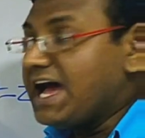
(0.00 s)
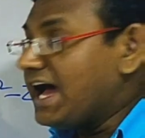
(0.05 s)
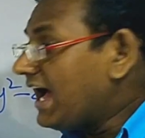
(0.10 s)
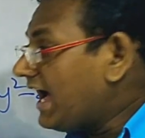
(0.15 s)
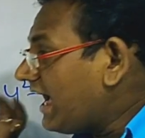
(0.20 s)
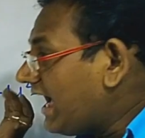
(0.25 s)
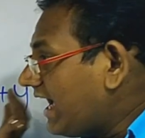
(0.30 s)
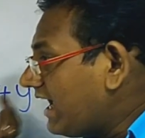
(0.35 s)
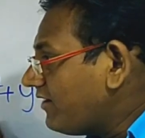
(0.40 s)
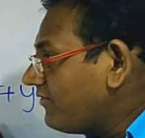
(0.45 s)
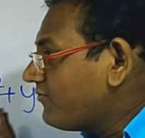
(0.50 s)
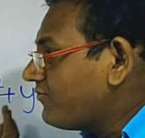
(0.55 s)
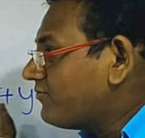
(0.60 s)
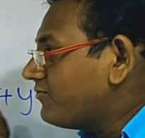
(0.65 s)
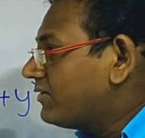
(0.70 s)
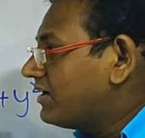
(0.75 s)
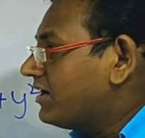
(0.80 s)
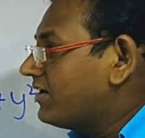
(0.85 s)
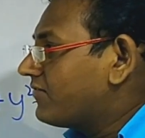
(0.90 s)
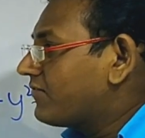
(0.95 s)
and
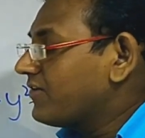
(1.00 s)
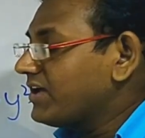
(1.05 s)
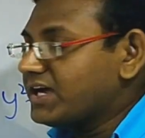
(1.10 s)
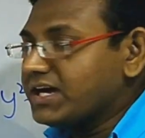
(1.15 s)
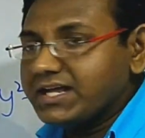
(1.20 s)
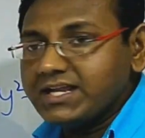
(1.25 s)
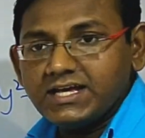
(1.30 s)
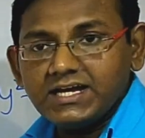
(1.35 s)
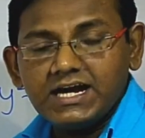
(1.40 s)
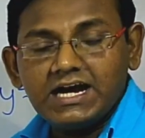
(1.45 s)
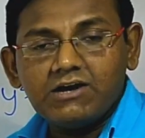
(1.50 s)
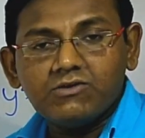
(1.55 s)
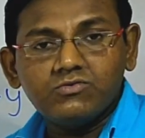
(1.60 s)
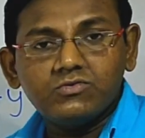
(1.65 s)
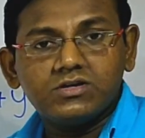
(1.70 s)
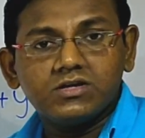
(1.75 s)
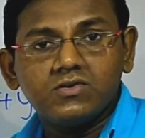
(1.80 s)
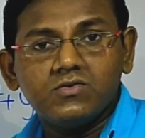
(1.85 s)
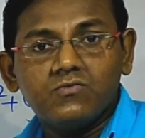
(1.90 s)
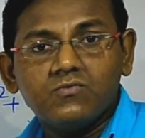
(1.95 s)
figuring
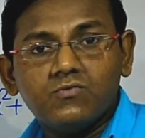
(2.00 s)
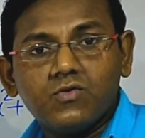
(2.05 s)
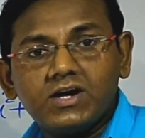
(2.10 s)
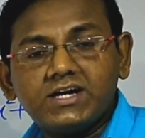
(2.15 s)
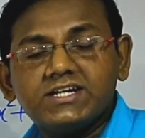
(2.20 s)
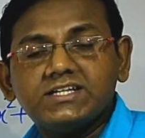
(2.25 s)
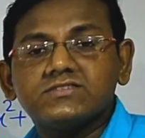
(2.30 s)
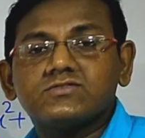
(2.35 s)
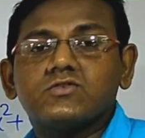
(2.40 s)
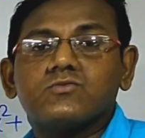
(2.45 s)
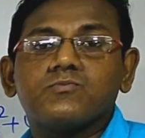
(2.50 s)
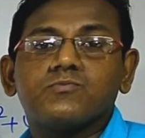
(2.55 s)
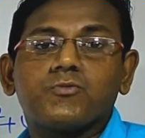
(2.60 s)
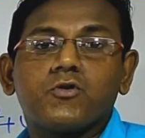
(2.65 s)
out what is